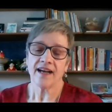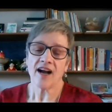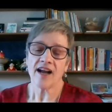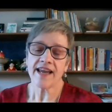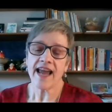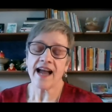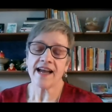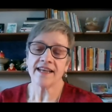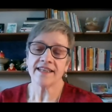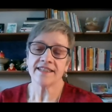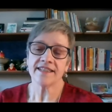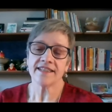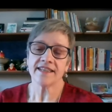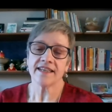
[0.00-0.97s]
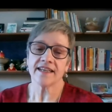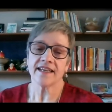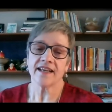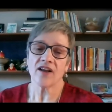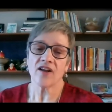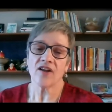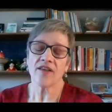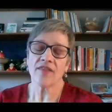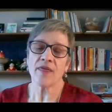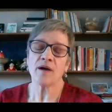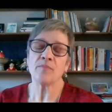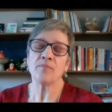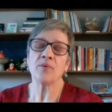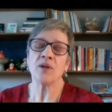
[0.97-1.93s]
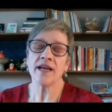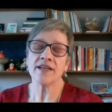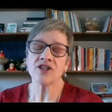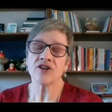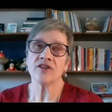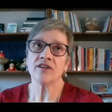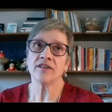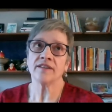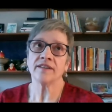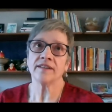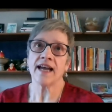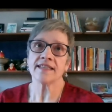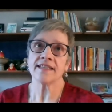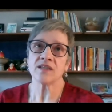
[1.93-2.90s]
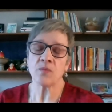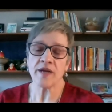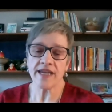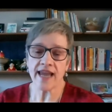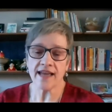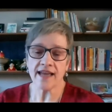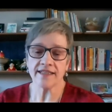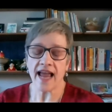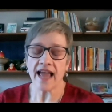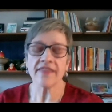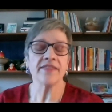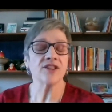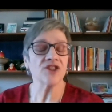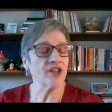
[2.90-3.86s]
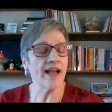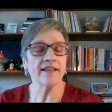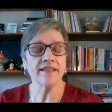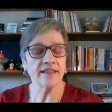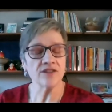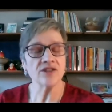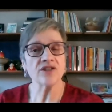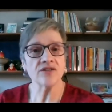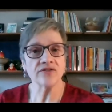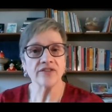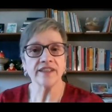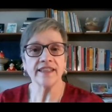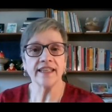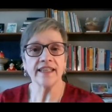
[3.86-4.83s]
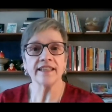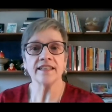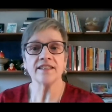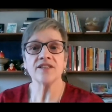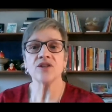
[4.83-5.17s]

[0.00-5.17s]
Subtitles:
I had the pleasure last weekend and the challenge, really,